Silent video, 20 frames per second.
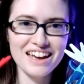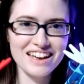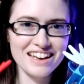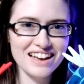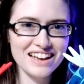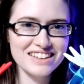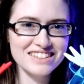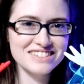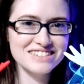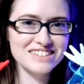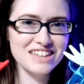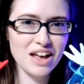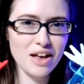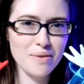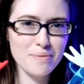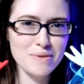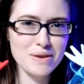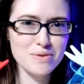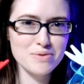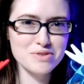And guys,
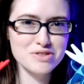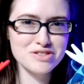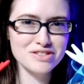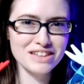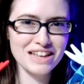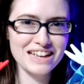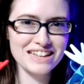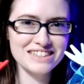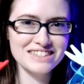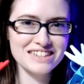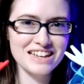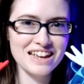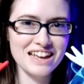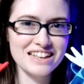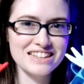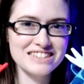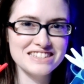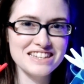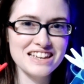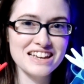tell me, would you like
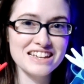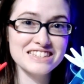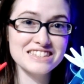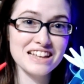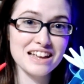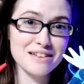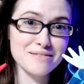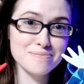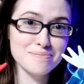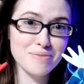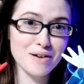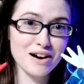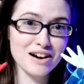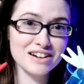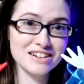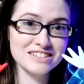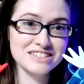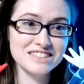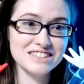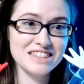to see us
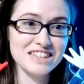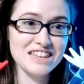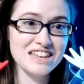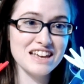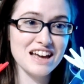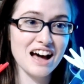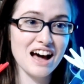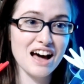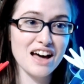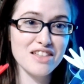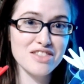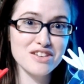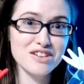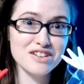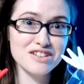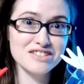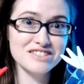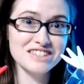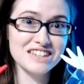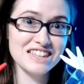unbox the
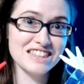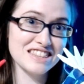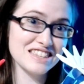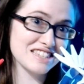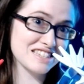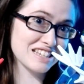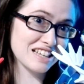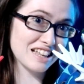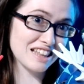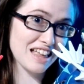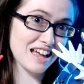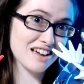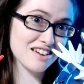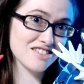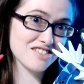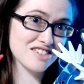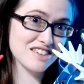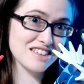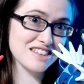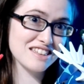others in this
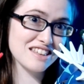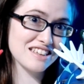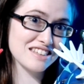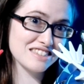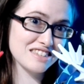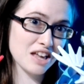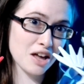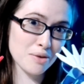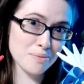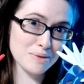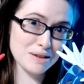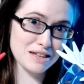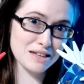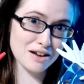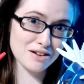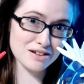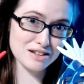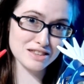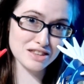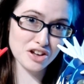collection? Tell me
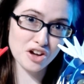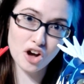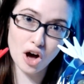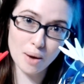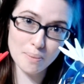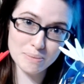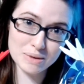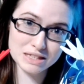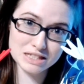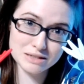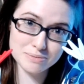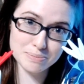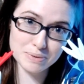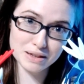down in the comments